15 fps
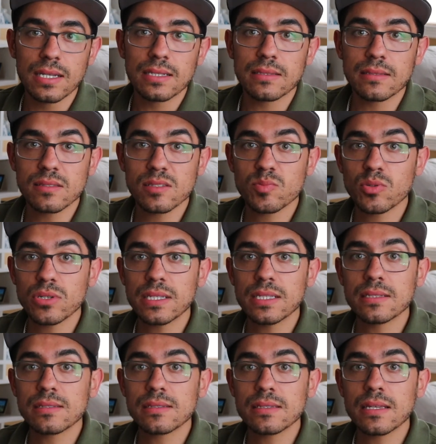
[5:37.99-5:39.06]
This is pretty
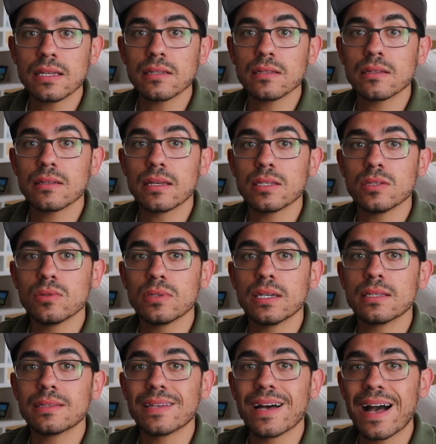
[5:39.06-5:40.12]
insane that you
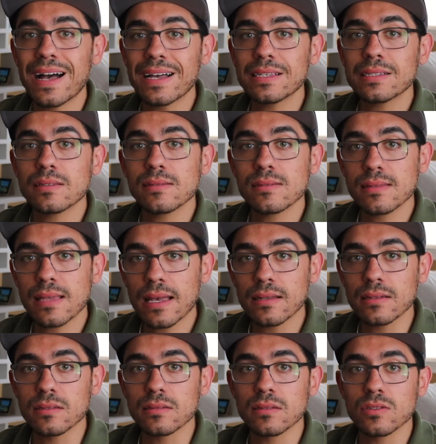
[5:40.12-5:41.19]
get the highest
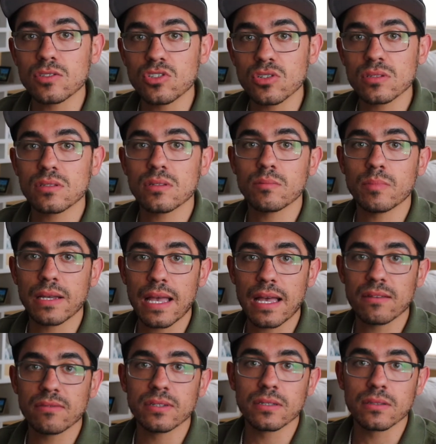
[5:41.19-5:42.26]
status just by
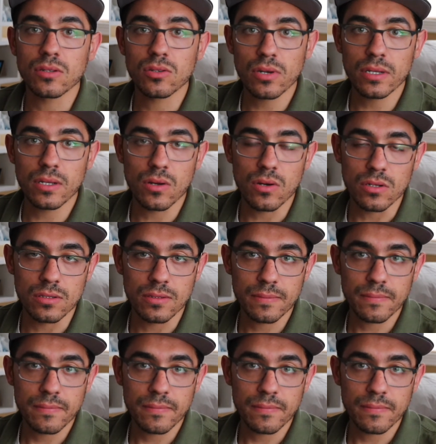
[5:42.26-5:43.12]
having the credit card.